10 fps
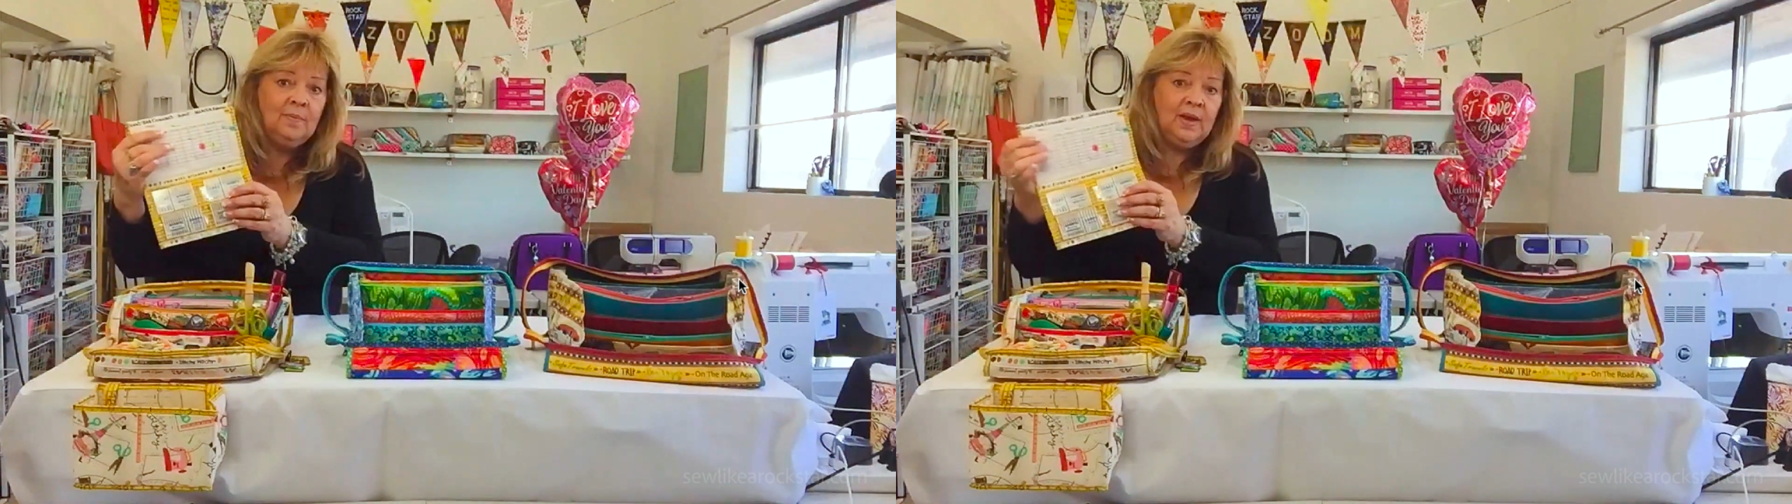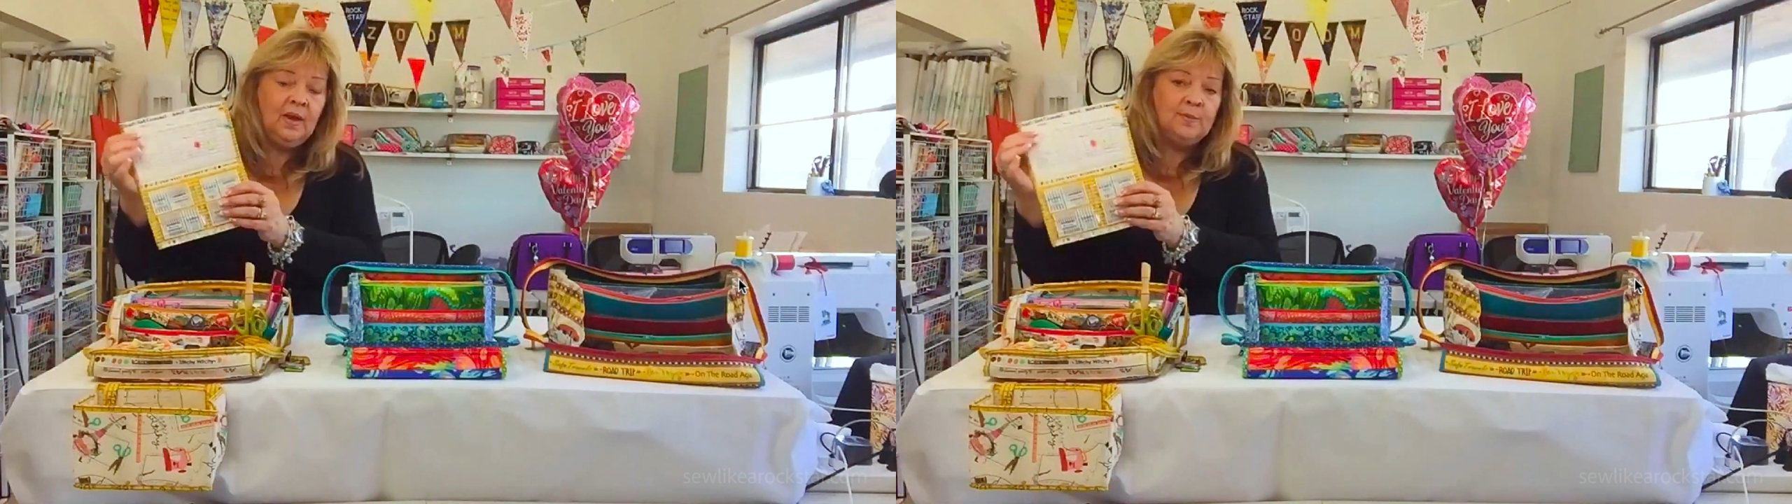
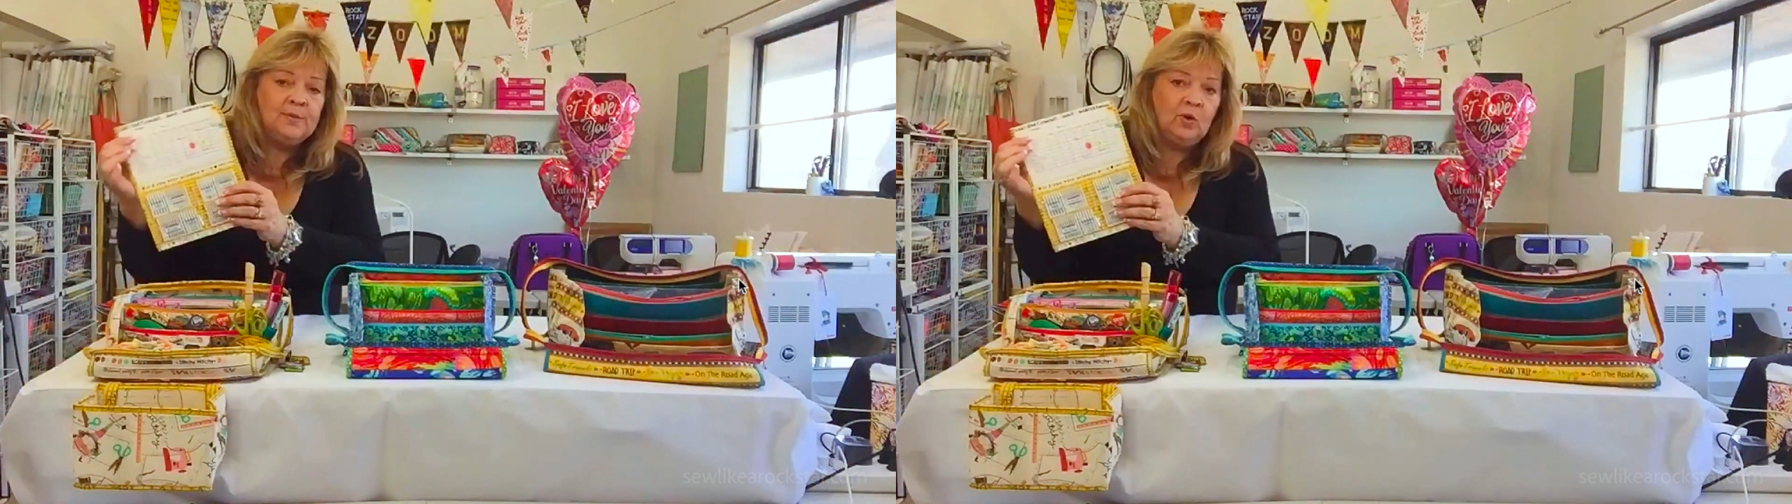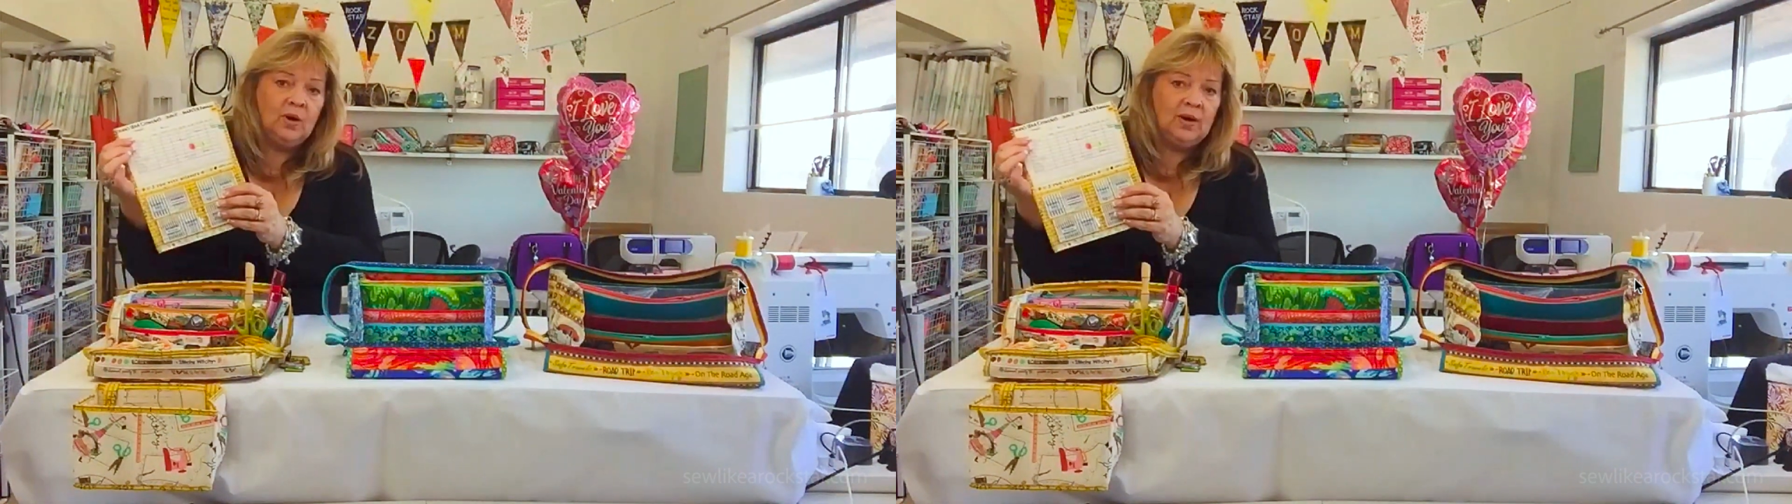It helps
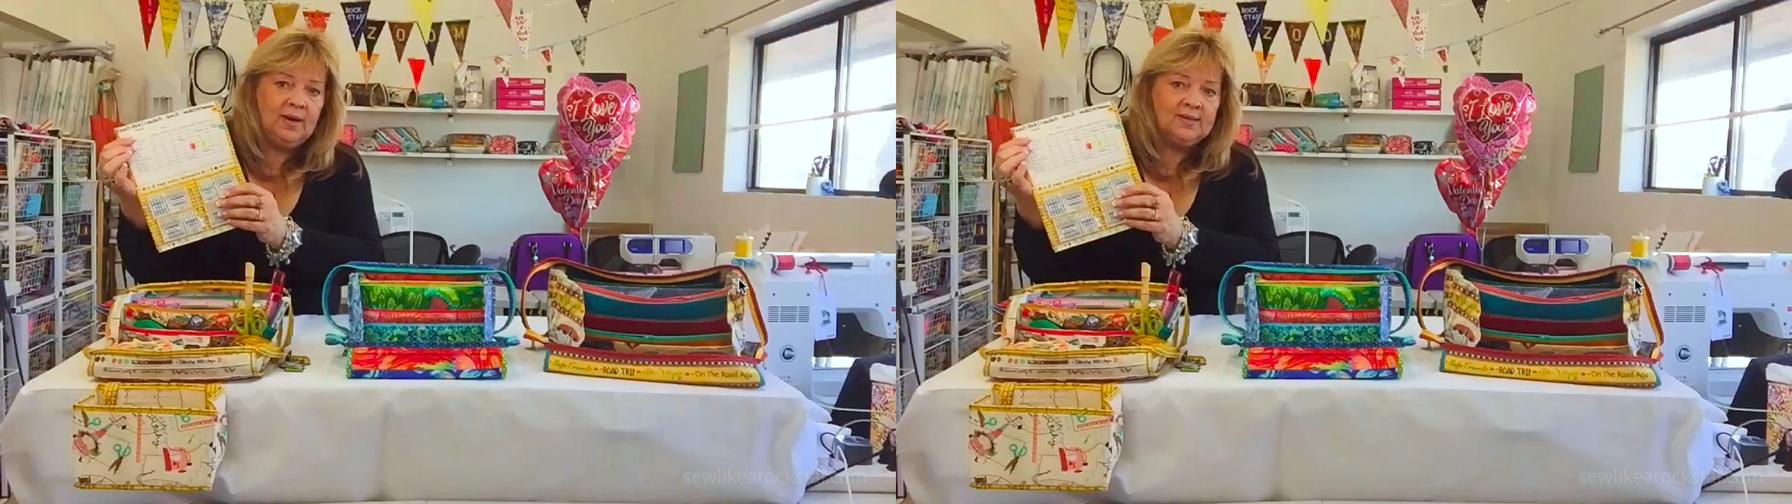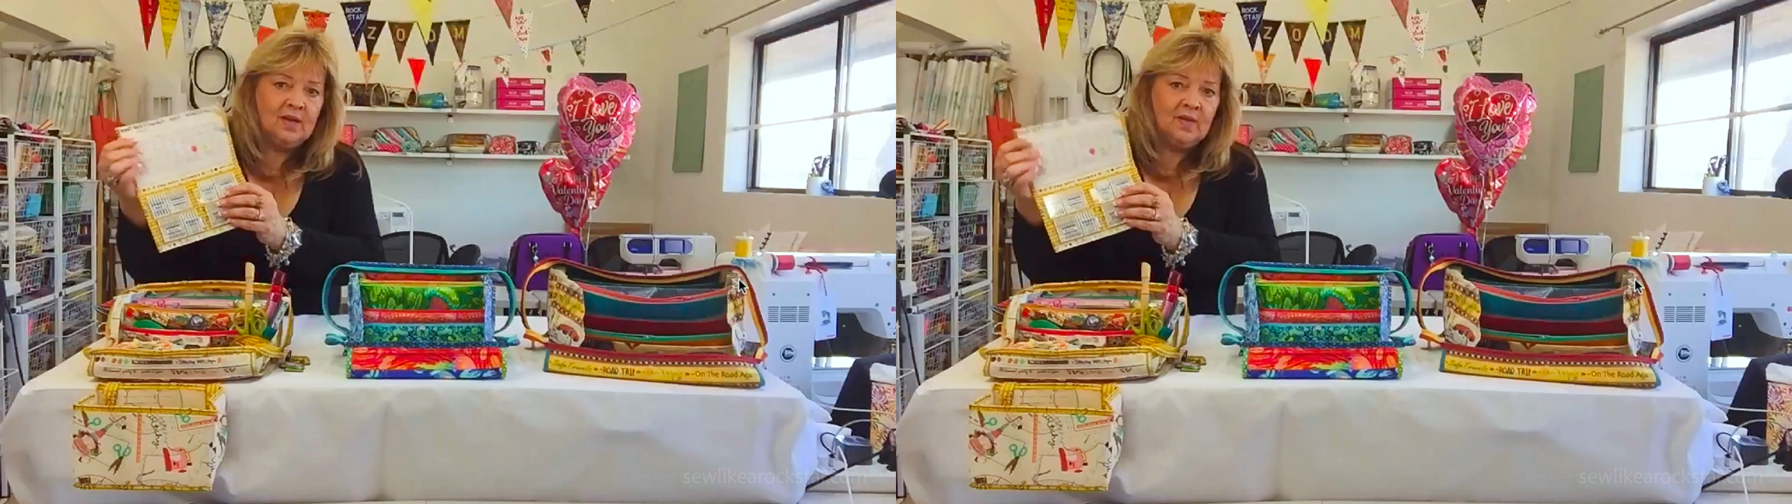you
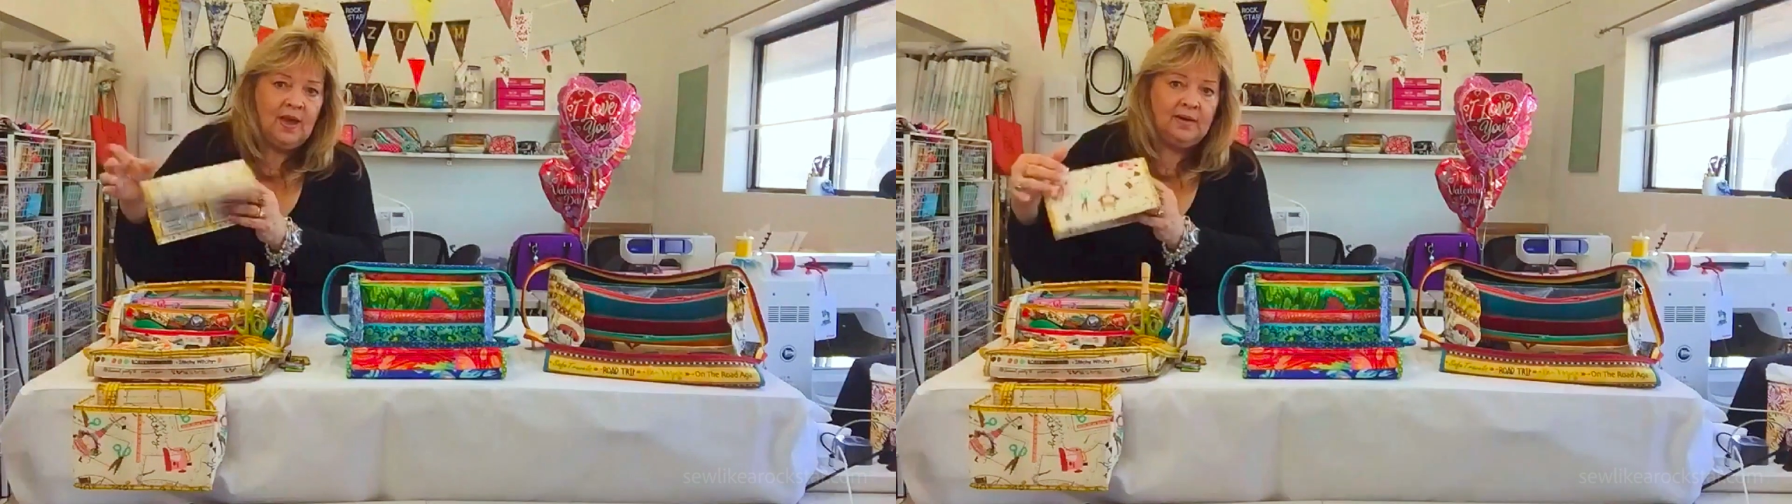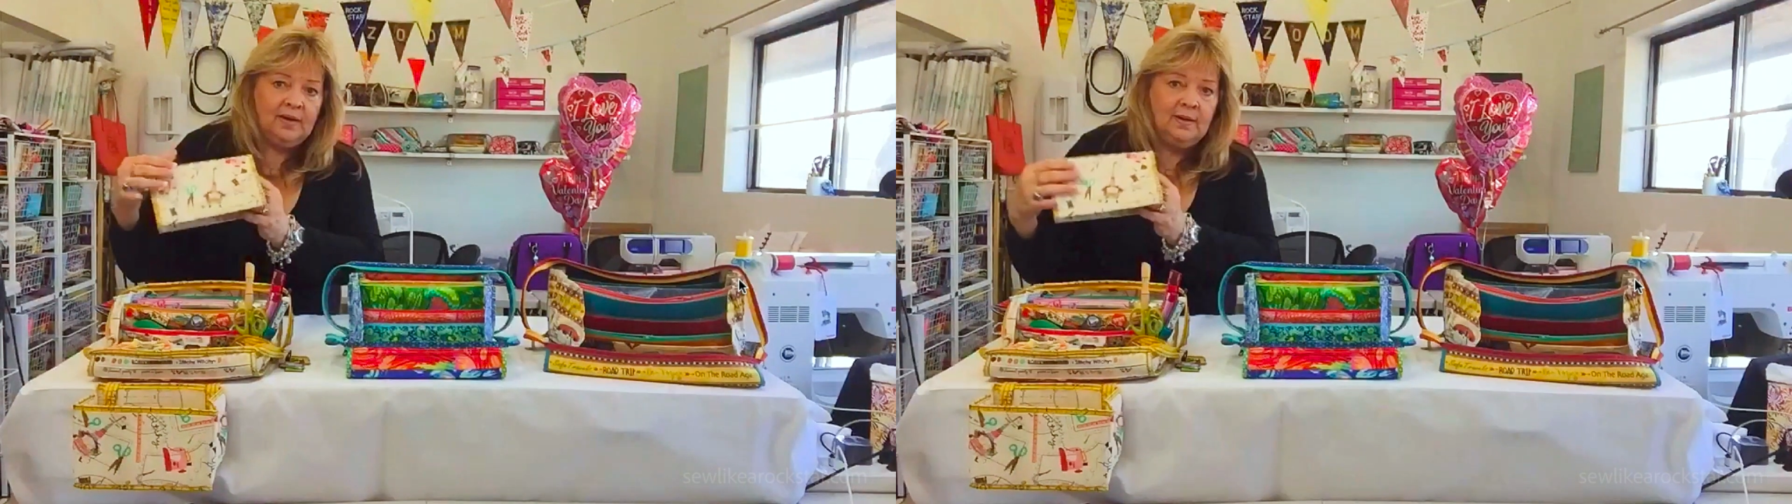organize all that.